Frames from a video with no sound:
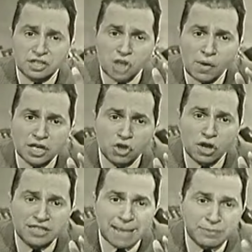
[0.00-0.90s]
going
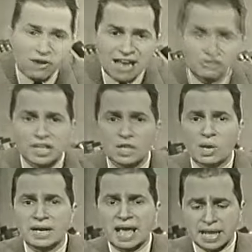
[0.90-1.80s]
towards abstraction on the
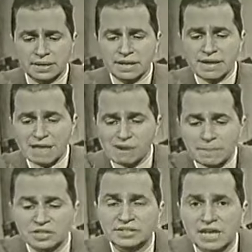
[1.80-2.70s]
one hand and
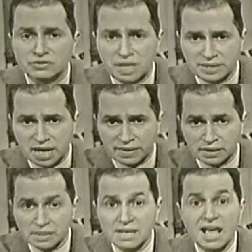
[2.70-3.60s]
representation on the other.
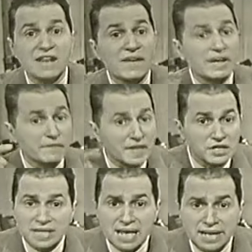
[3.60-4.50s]
And if I can
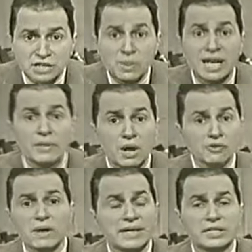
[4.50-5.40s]
finish that next week, I would
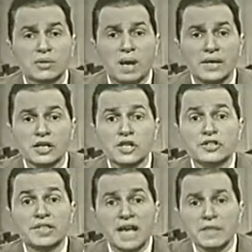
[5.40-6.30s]
also like to go on
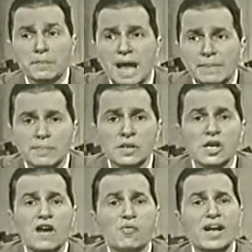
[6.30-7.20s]
to the other problem
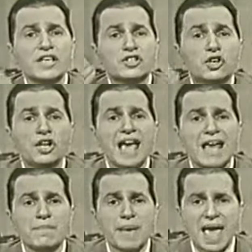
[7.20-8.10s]
of what is good
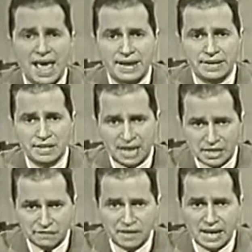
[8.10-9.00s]
and bad
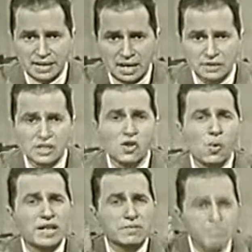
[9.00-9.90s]
in the fine arts.
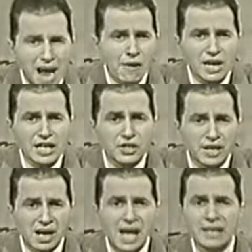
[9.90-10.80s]
What is morally
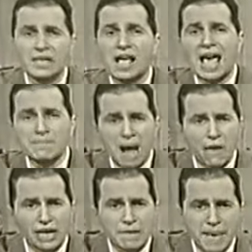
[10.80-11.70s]
good art and
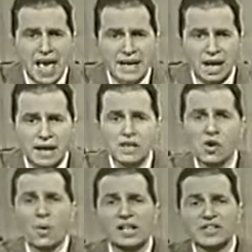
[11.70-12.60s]
morally bad art.
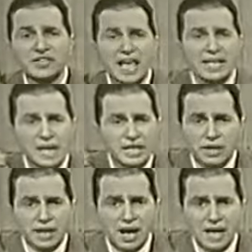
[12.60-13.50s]
What is aesthetically
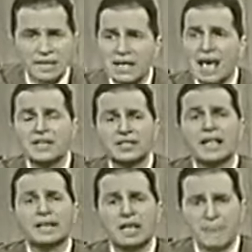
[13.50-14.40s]
good art and
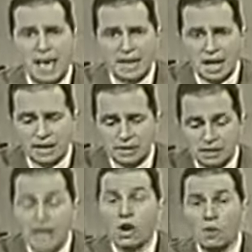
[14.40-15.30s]
aesthetically bad art.
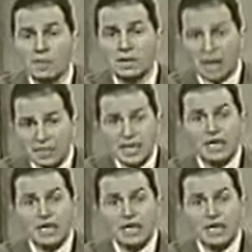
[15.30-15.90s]
I hope on